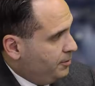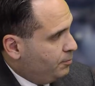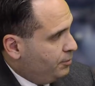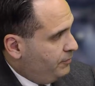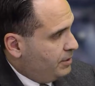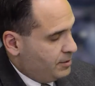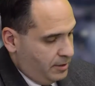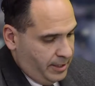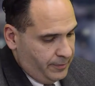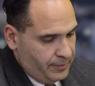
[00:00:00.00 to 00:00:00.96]
your previous
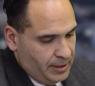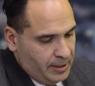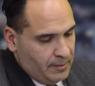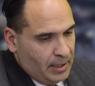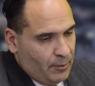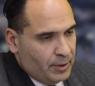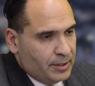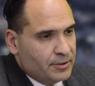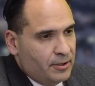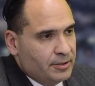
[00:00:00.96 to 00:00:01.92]
life. I want
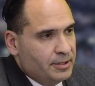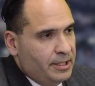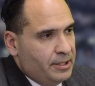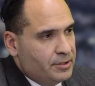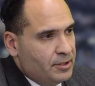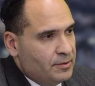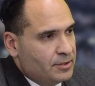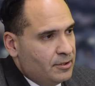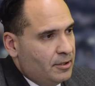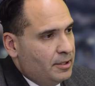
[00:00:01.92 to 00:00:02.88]
to start today's show
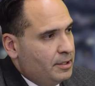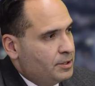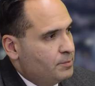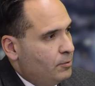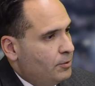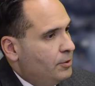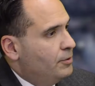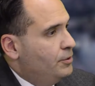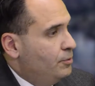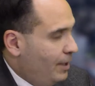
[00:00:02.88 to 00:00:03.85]
starting to explore your
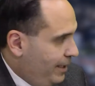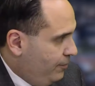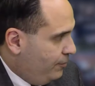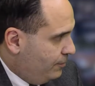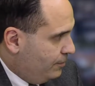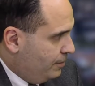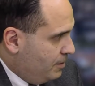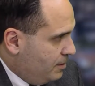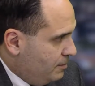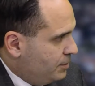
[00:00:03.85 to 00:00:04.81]
new life.
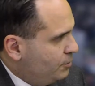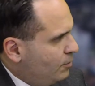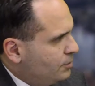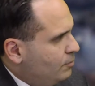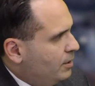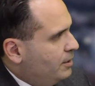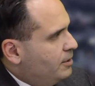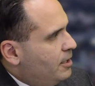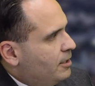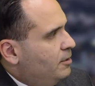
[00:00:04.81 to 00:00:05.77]
But you also wanted to
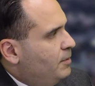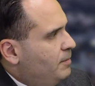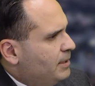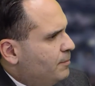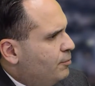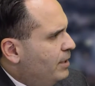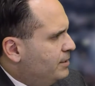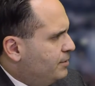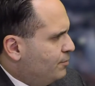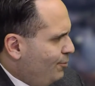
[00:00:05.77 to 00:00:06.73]
talk a little bit about The
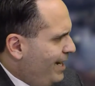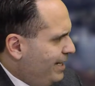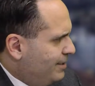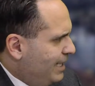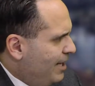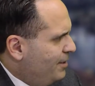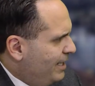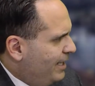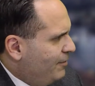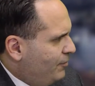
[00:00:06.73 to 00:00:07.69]
Price is Right and how they
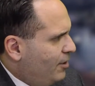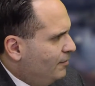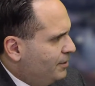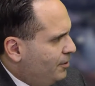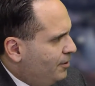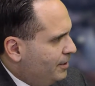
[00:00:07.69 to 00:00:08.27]
got involved in all